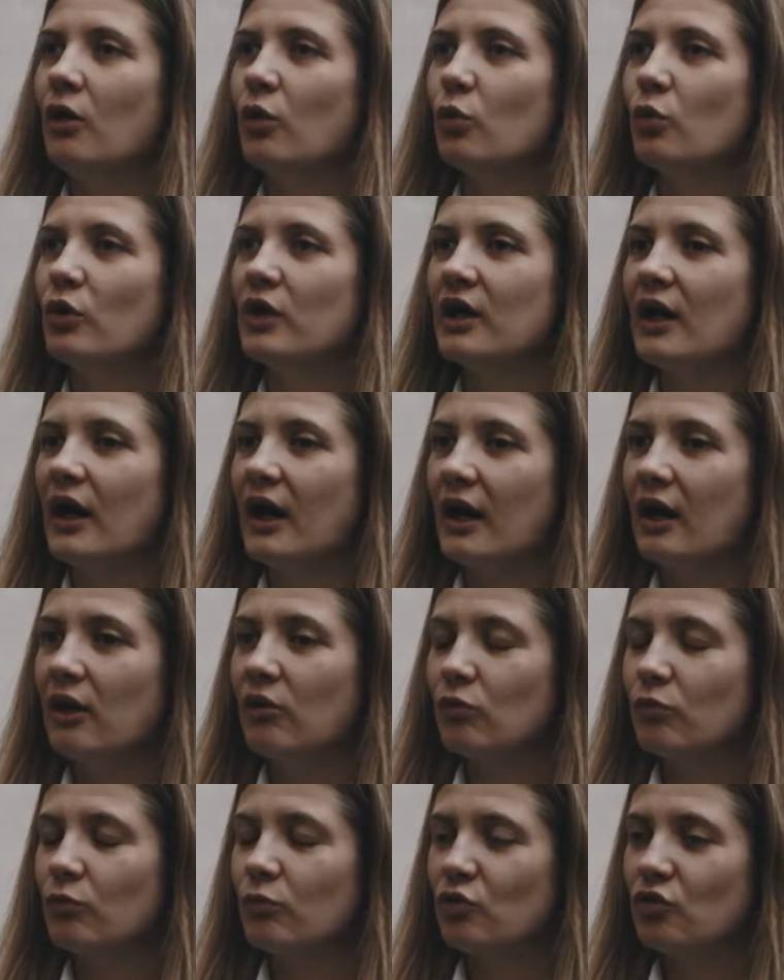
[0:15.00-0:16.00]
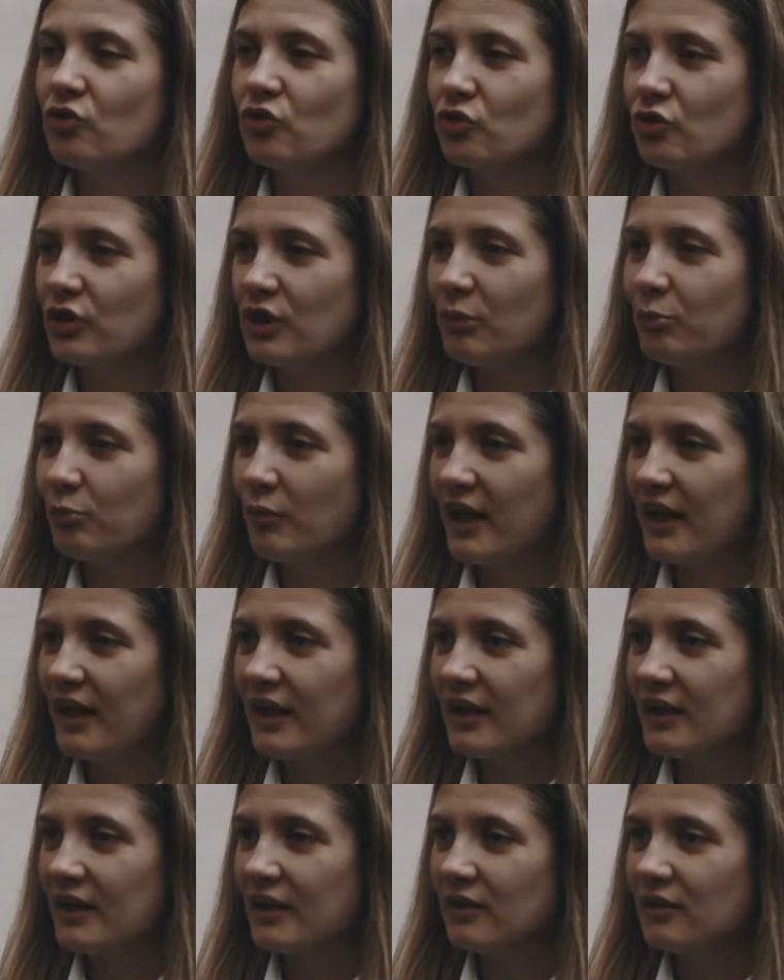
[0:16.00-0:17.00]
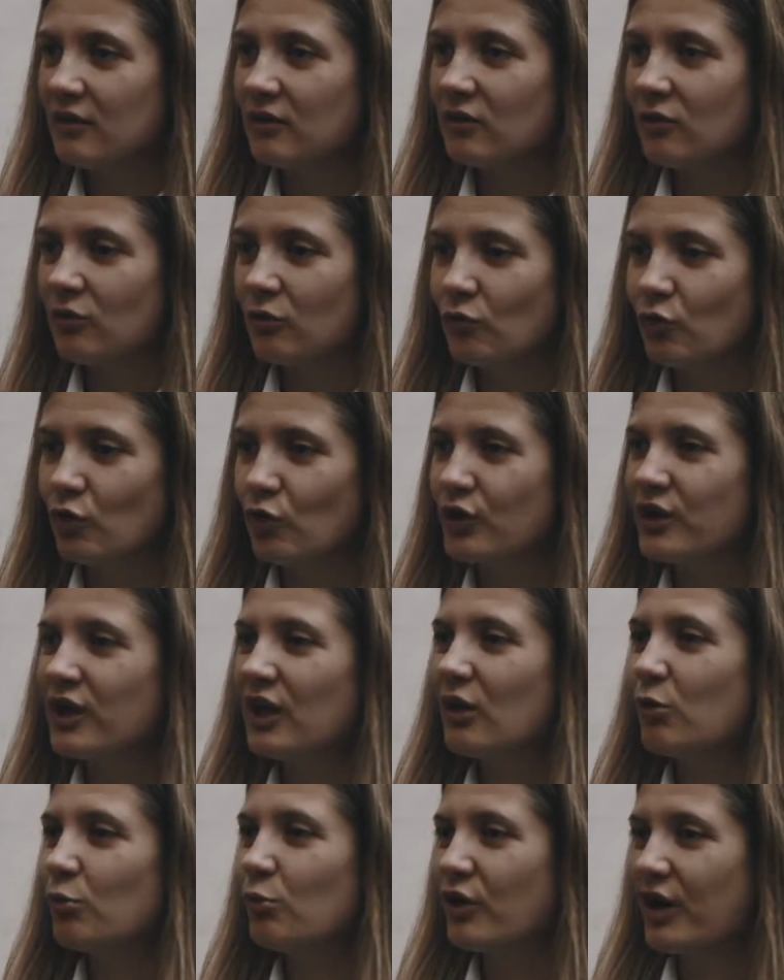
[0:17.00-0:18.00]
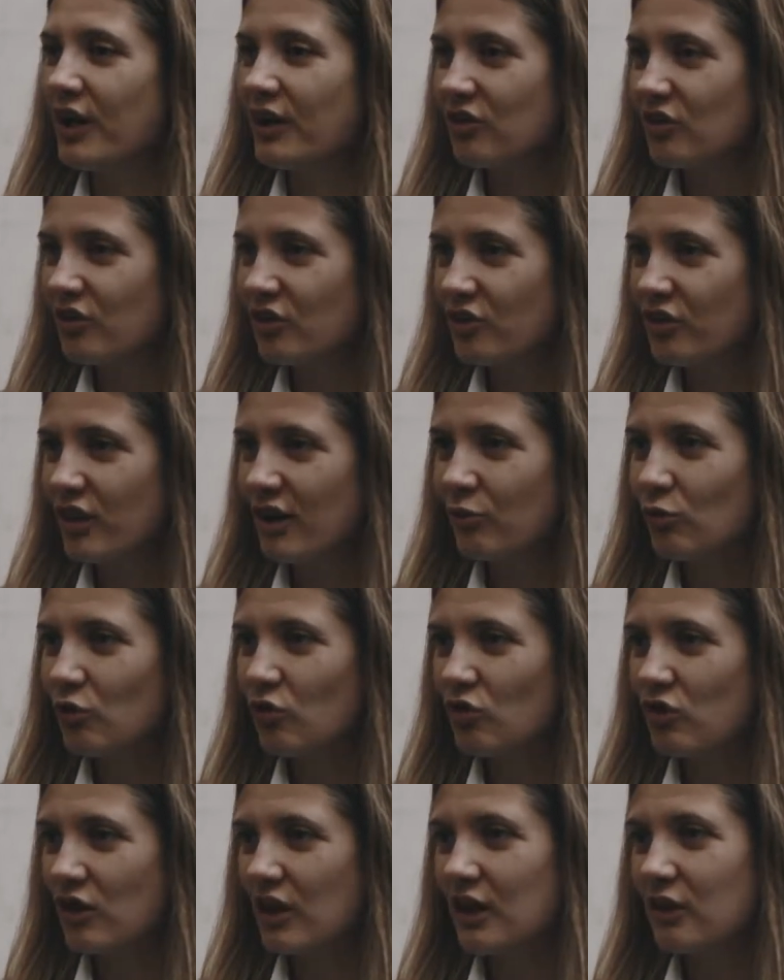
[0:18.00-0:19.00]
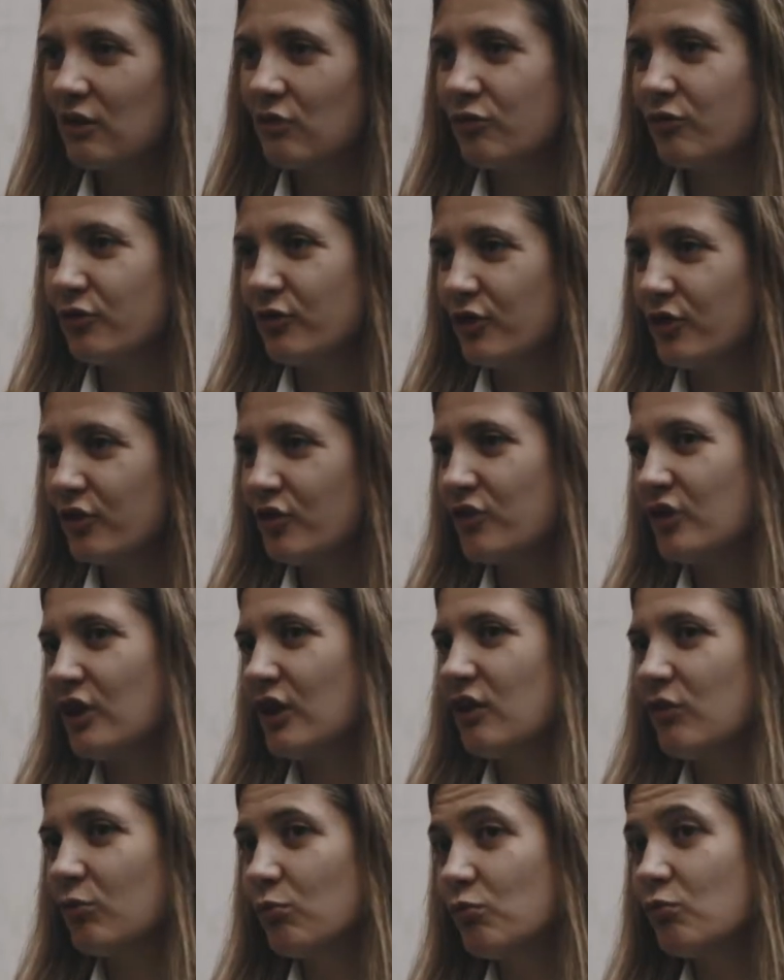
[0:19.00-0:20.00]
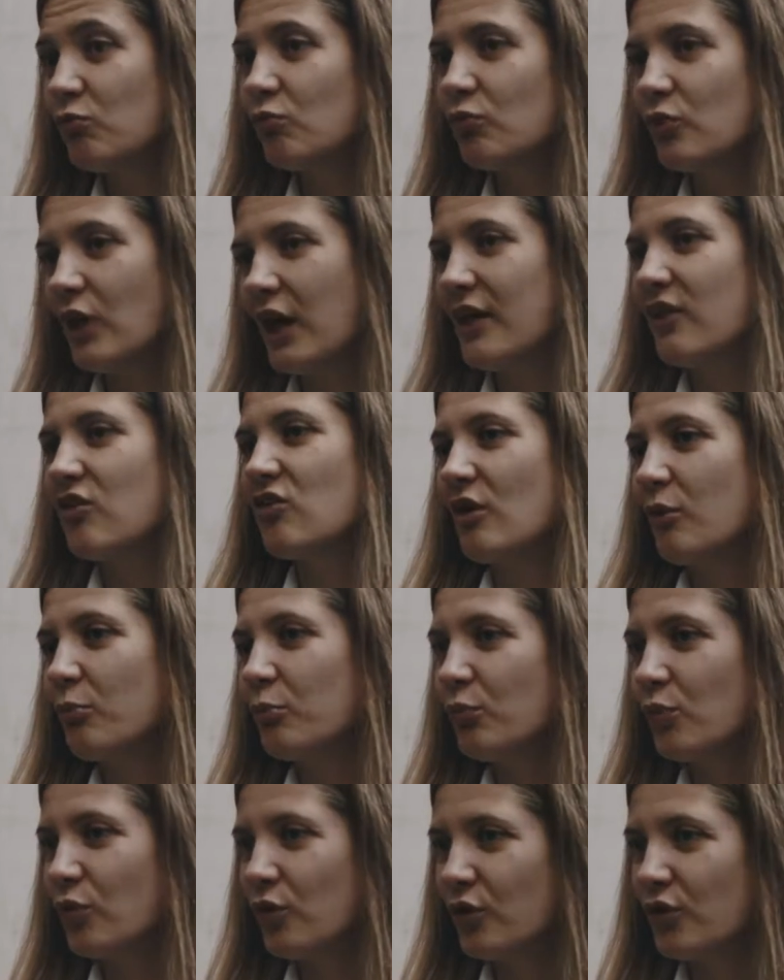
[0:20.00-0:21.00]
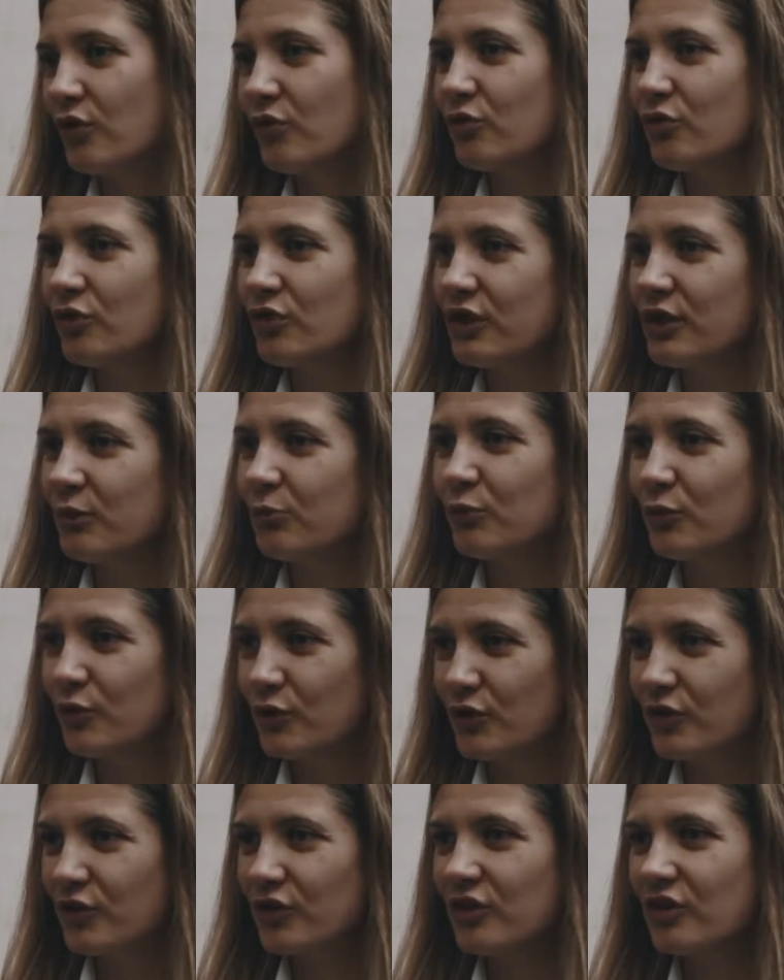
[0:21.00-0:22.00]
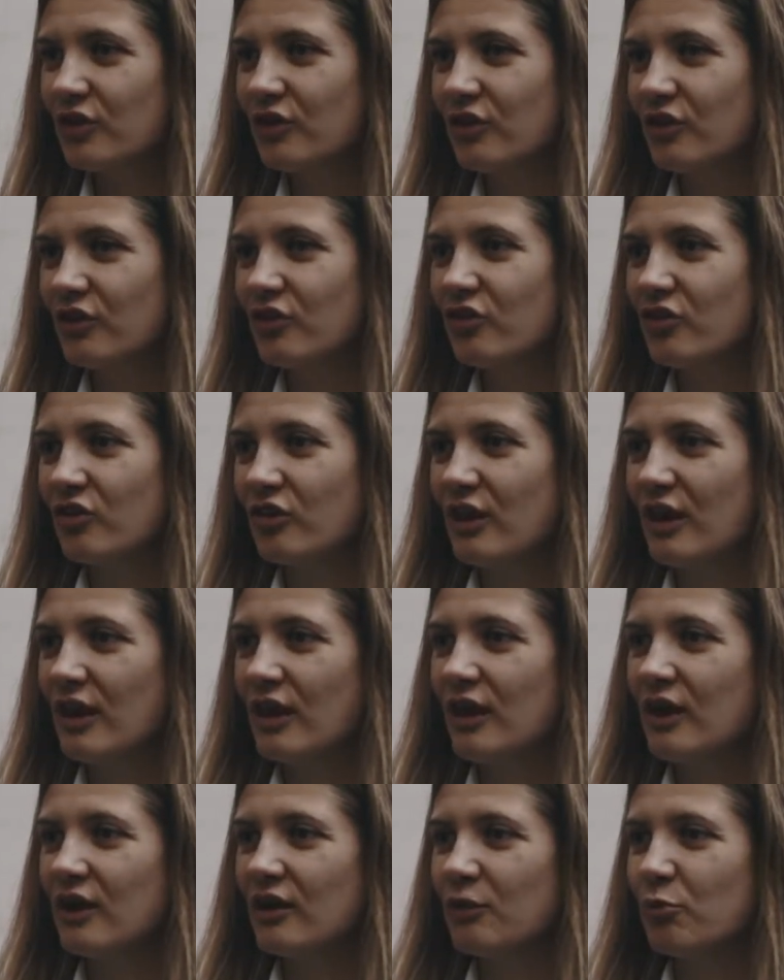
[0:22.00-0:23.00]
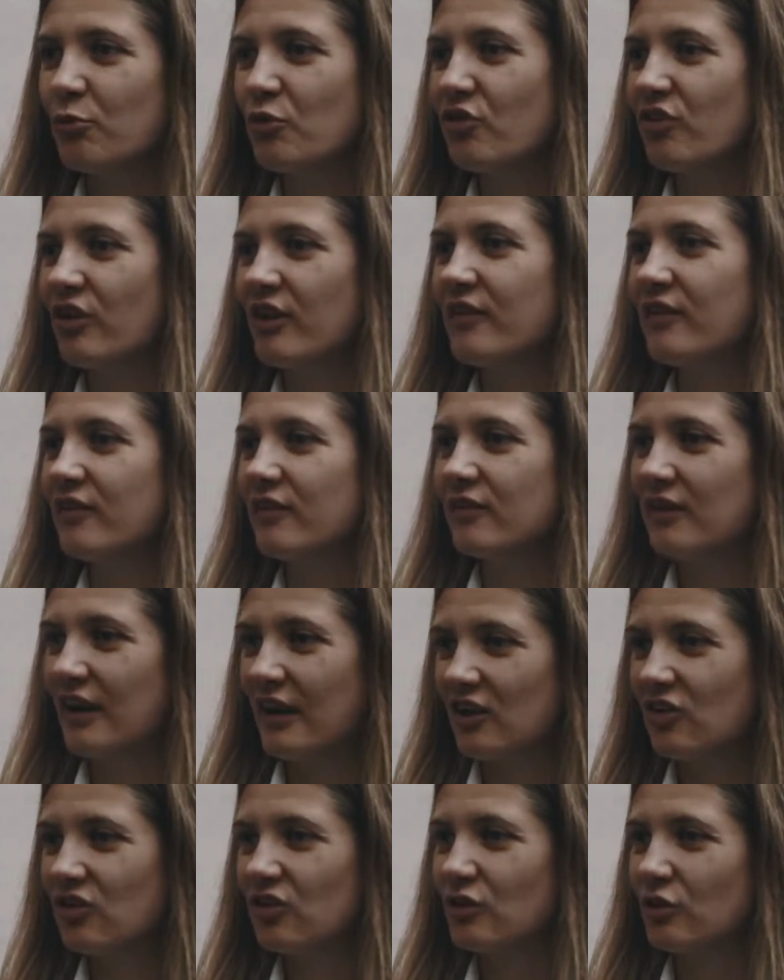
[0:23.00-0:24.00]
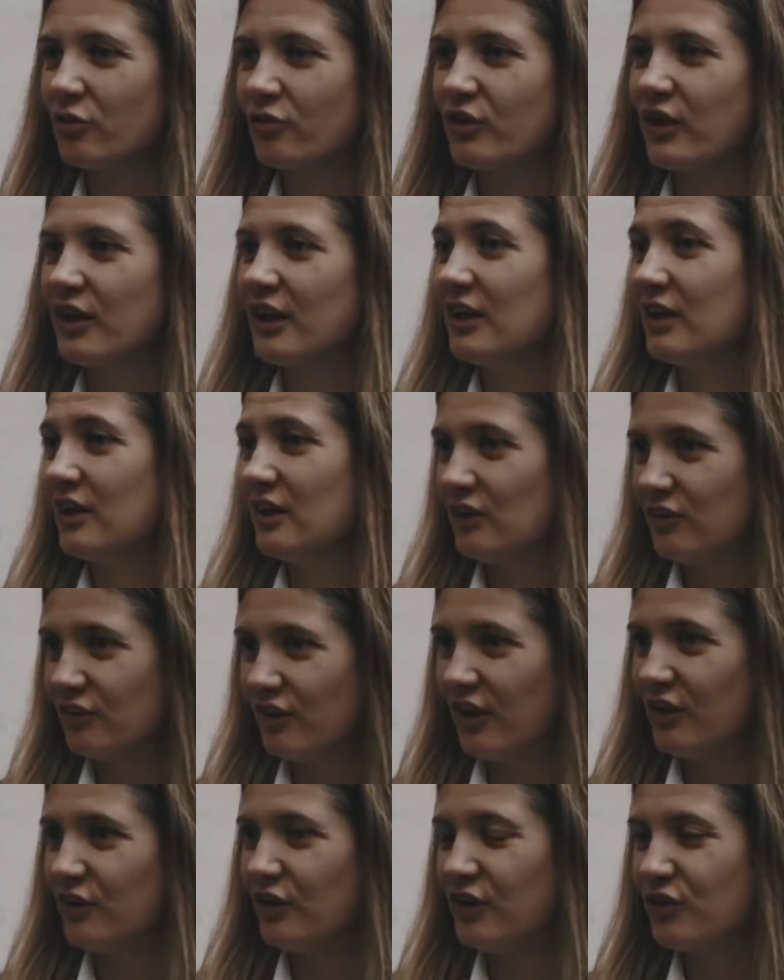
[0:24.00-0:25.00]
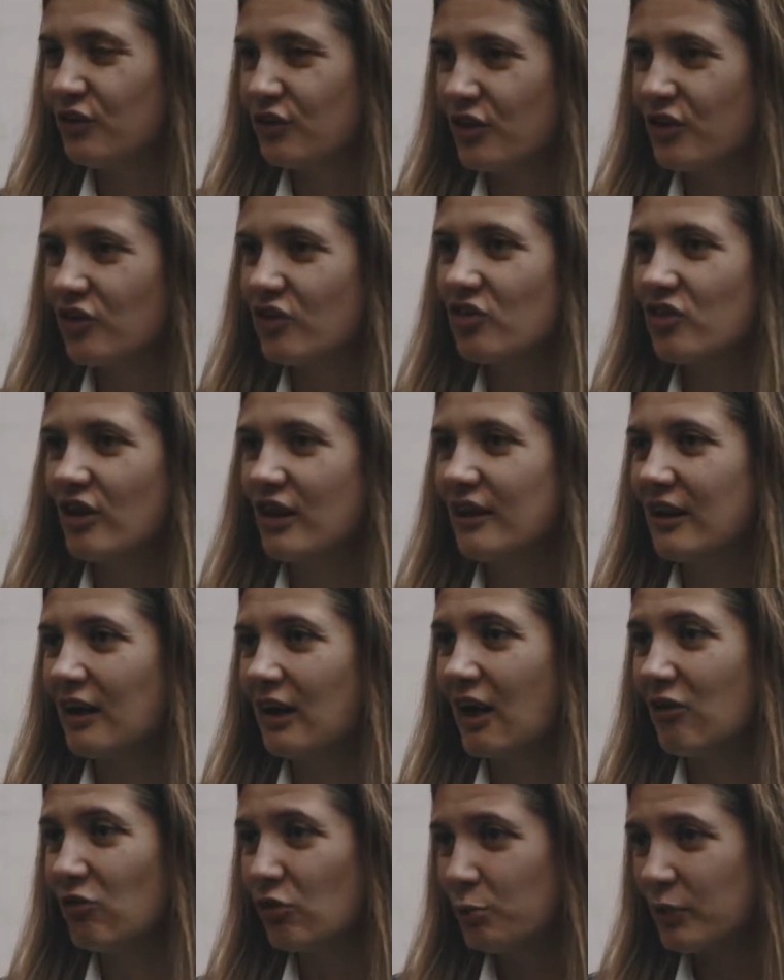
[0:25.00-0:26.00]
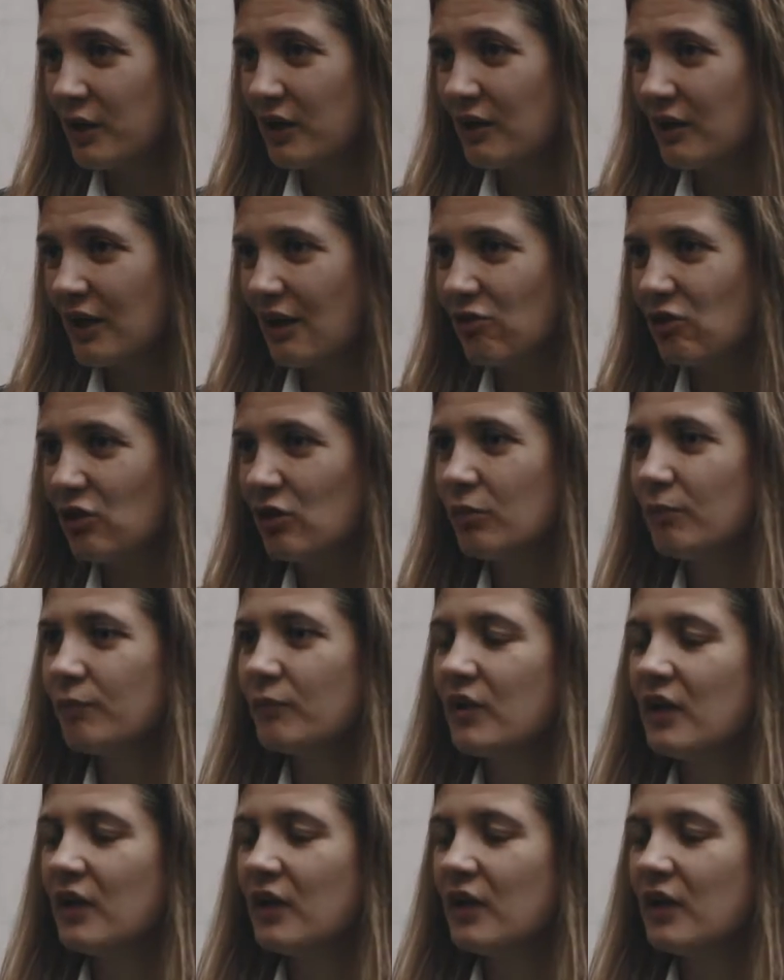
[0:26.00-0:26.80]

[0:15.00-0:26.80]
We have three main working branches, I would say. The first and at some point very important is the representation of their interests at the government level.